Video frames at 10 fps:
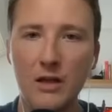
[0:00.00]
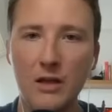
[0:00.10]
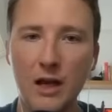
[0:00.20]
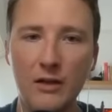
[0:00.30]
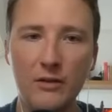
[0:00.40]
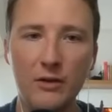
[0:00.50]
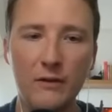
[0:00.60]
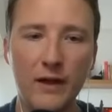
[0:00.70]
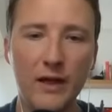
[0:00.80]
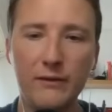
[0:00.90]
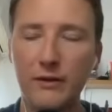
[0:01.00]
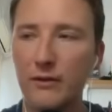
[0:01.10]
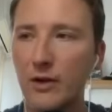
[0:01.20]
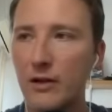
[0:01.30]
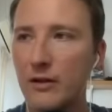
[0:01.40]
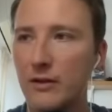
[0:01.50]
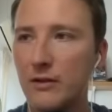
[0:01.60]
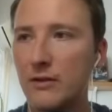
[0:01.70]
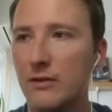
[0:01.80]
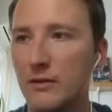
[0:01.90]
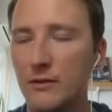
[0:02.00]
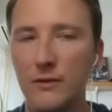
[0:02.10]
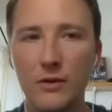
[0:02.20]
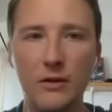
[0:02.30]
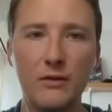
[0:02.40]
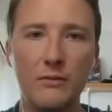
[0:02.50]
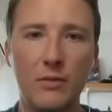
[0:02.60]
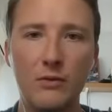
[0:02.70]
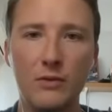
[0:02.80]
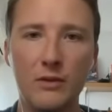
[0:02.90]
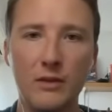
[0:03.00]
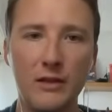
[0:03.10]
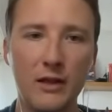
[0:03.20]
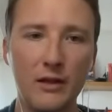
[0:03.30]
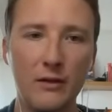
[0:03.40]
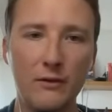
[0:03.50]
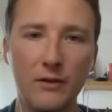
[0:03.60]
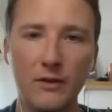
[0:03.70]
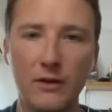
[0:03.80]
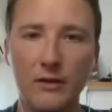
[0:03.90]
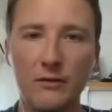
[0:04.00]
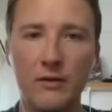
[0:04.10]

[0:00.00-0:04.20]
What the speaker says: I don't know if I have enough credits for it, but we'll just let that go for a second.